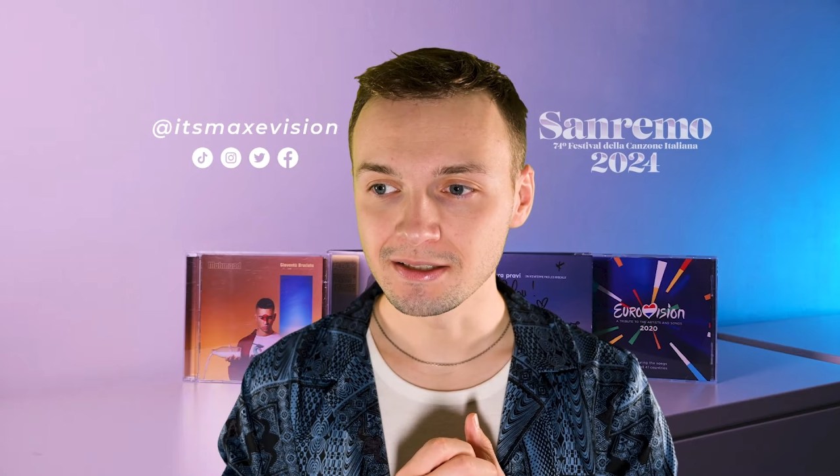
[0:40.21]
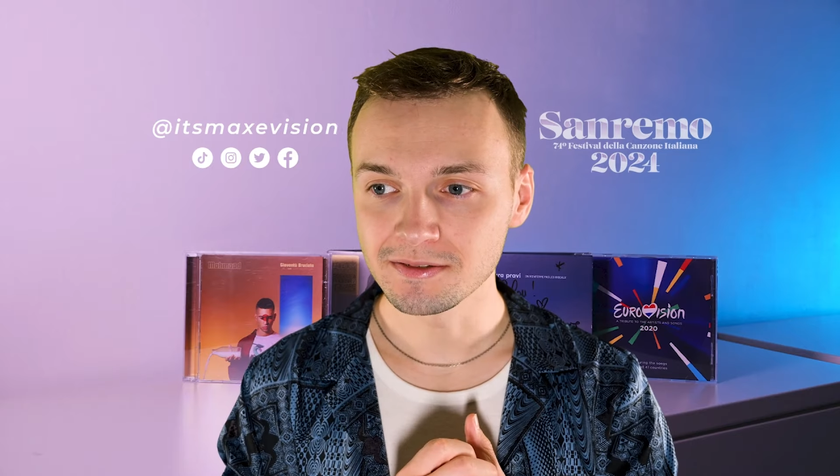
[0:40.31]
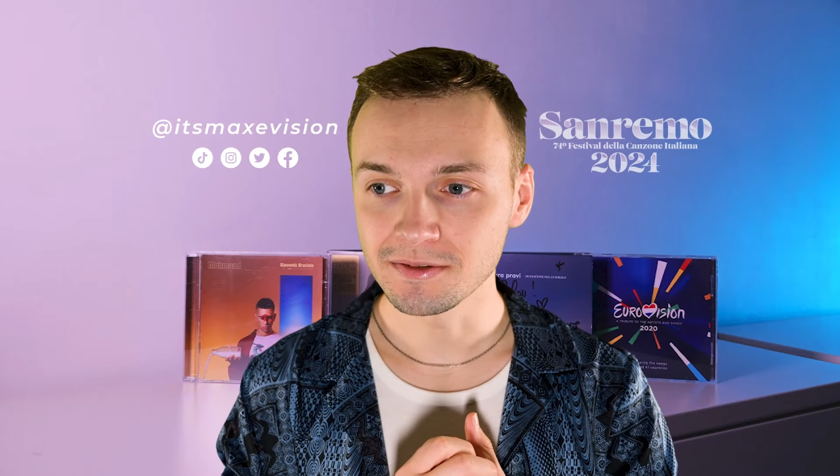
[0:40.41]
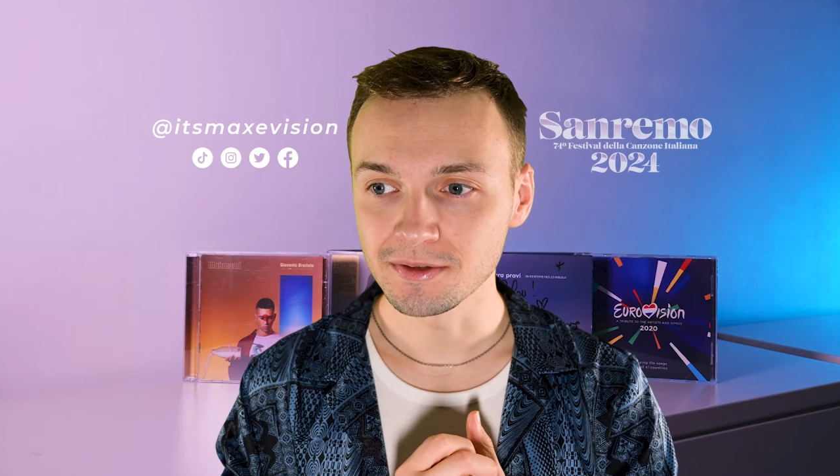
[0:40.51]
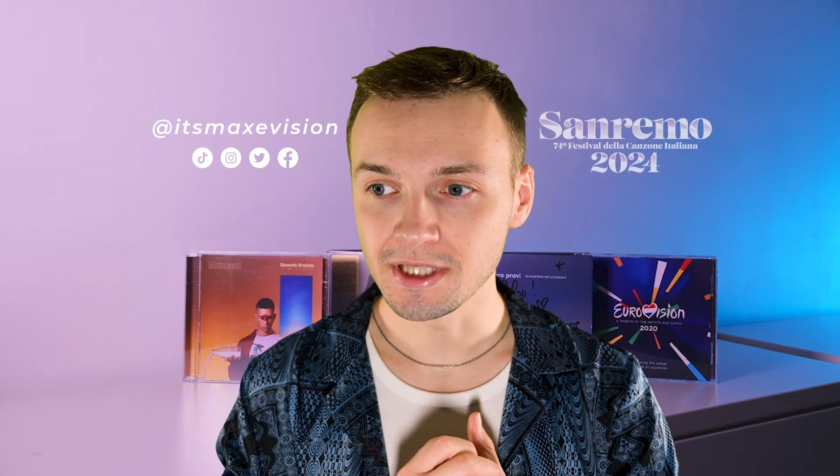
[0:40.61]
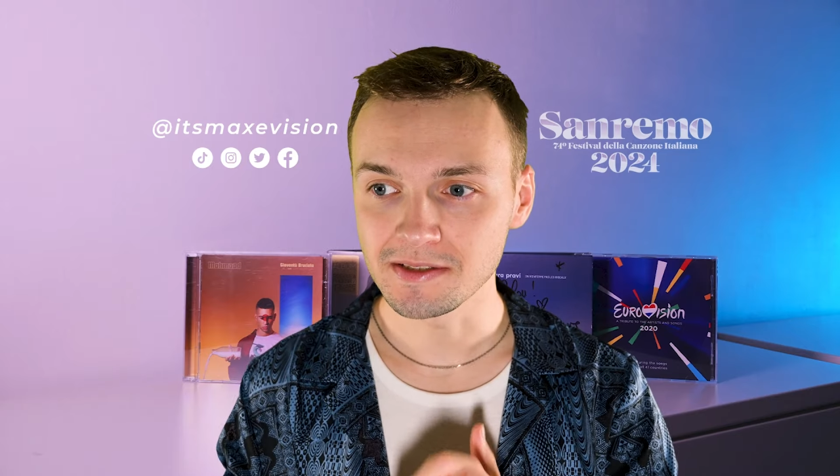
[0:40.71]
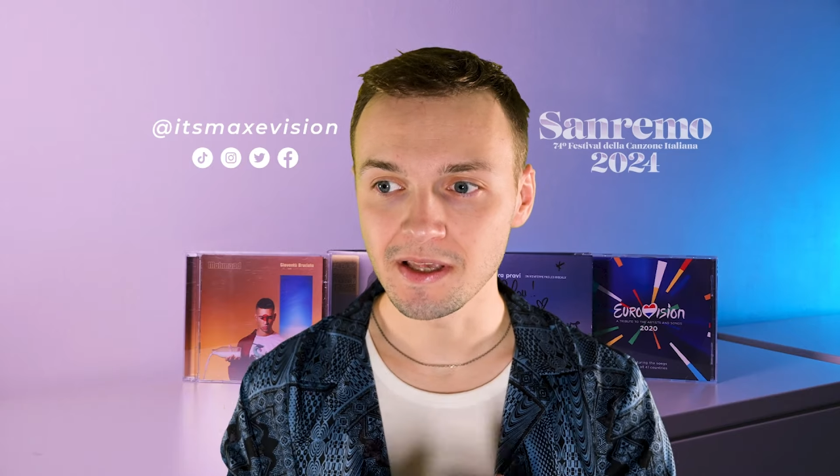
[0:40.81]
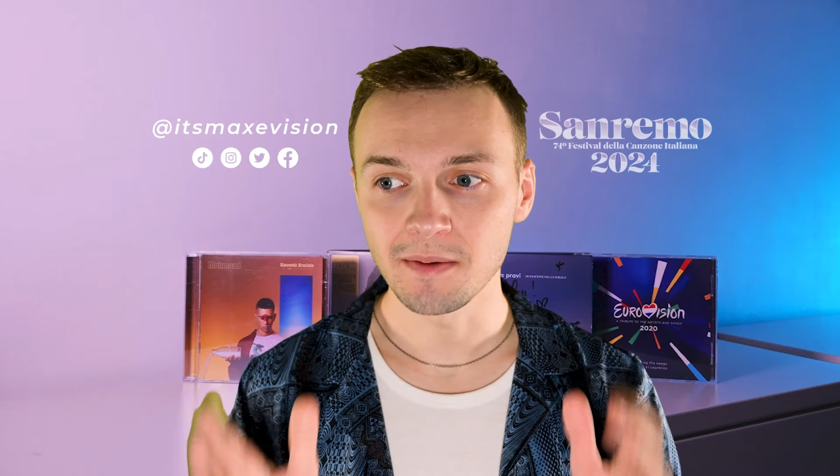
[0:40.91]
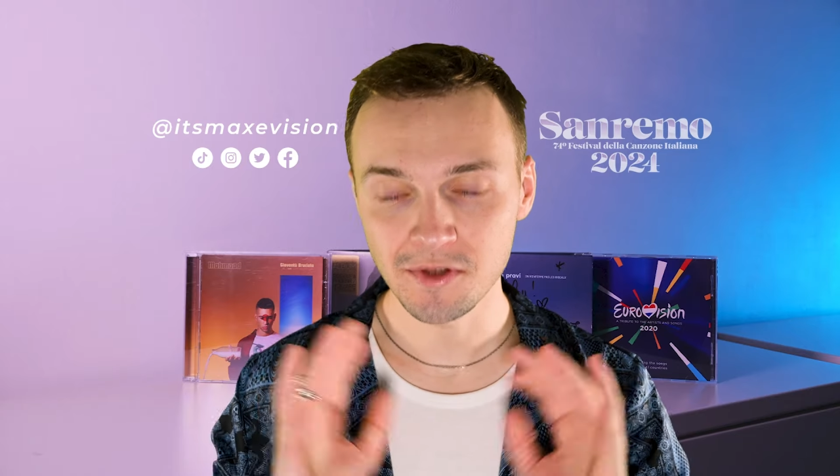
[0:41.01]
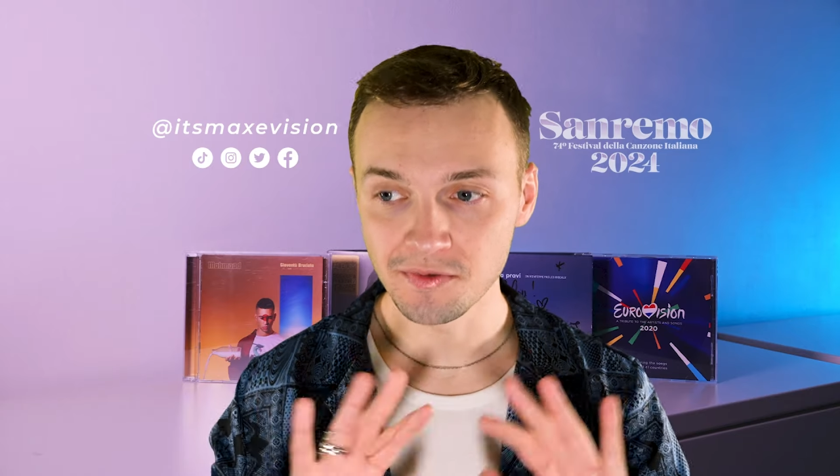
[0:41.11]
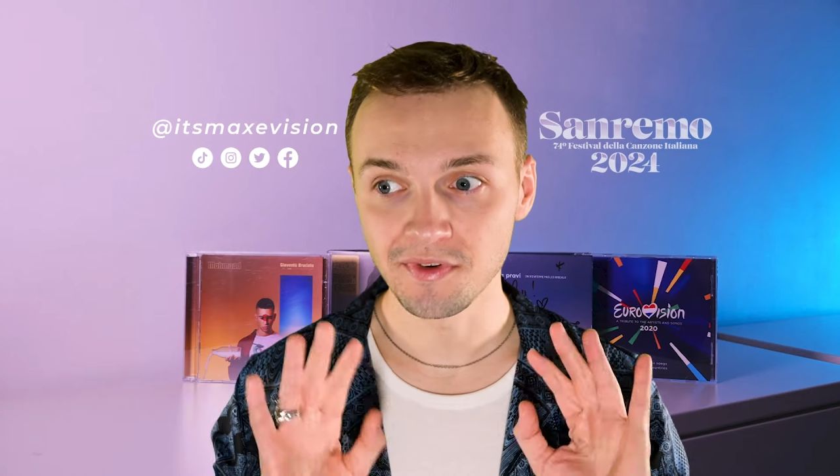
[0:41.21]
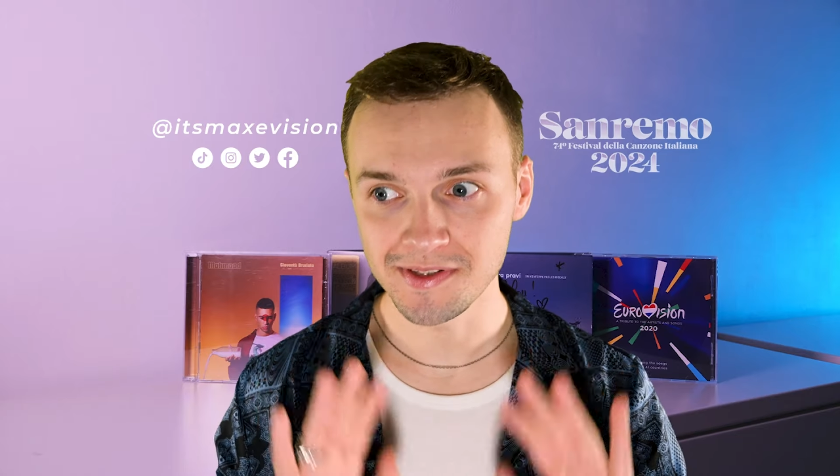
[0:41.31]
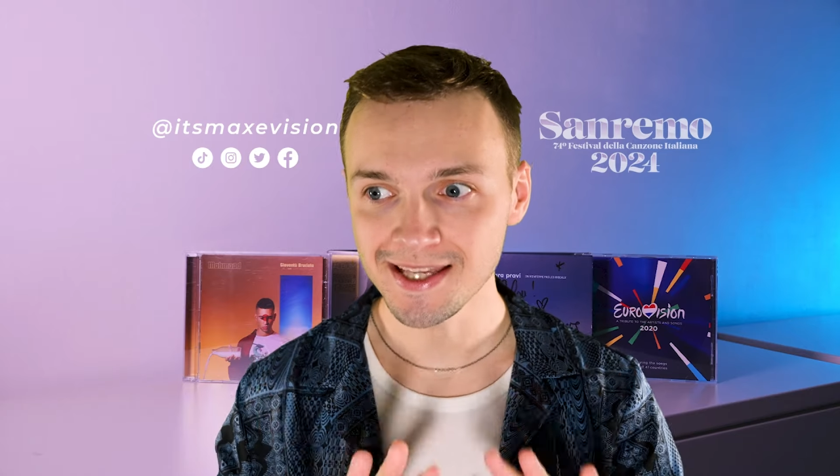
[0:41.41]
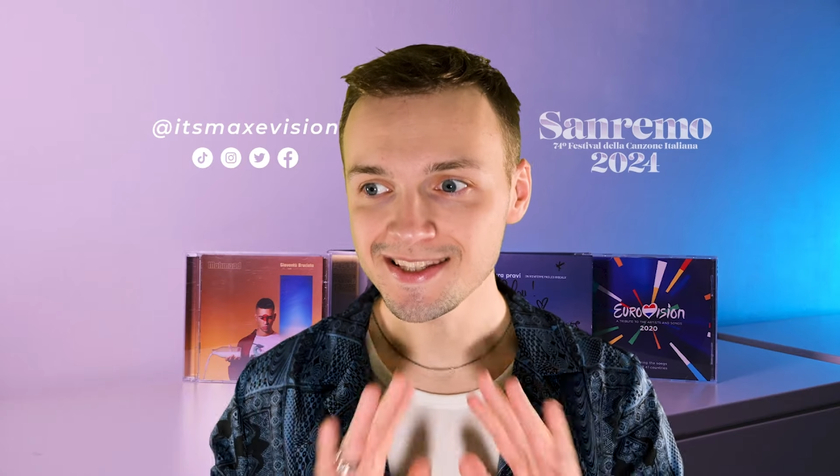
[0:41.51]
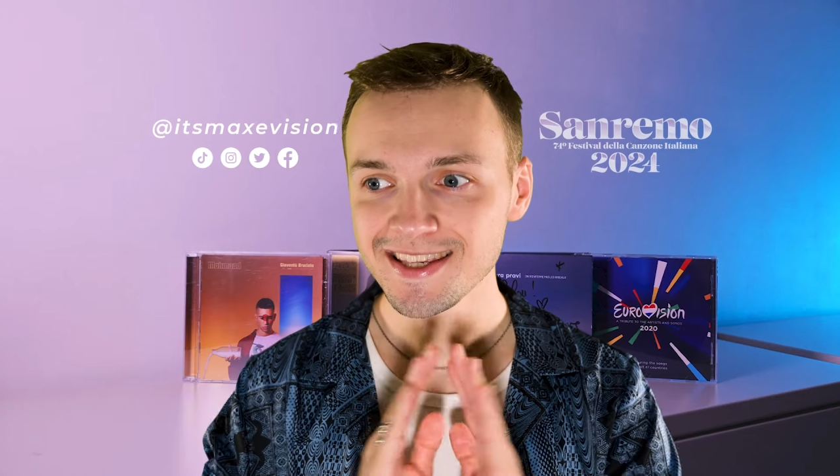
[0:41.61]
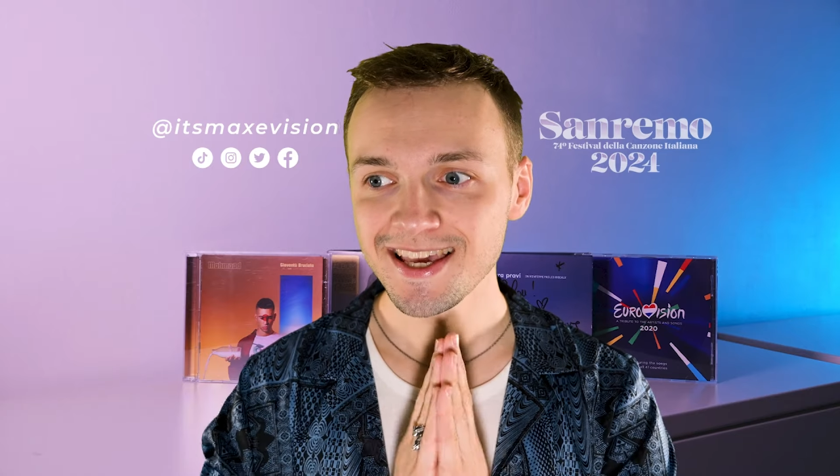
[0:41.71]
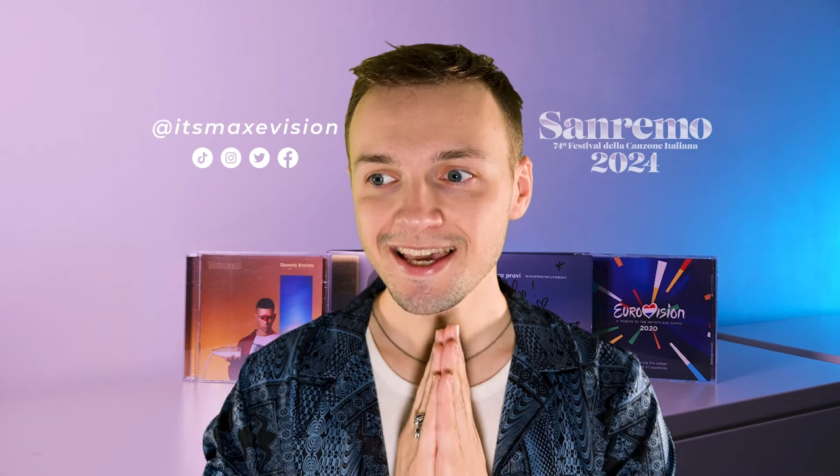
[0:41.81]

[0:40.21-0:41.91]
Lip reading: So yes, I'm sorry for that.